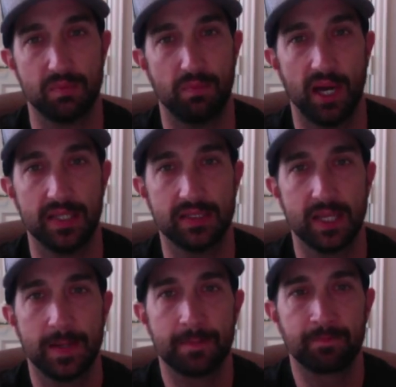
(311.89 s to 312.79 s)
but
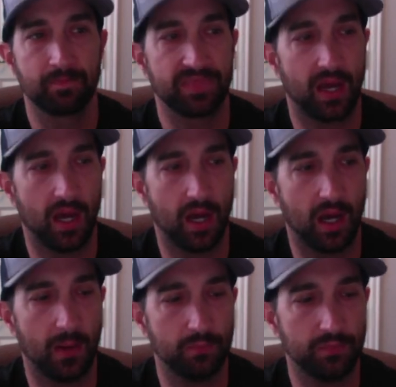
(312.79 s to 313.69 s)

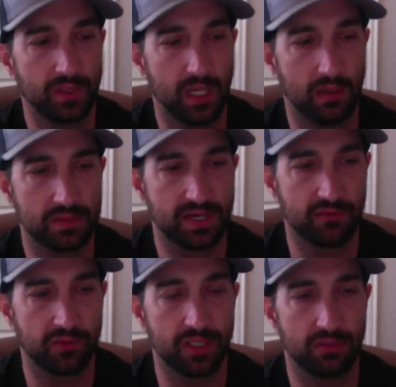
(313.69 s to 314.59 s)

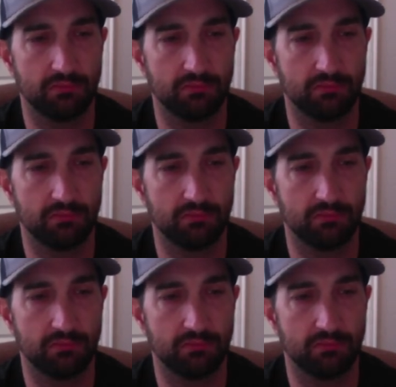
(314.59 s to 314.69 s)
several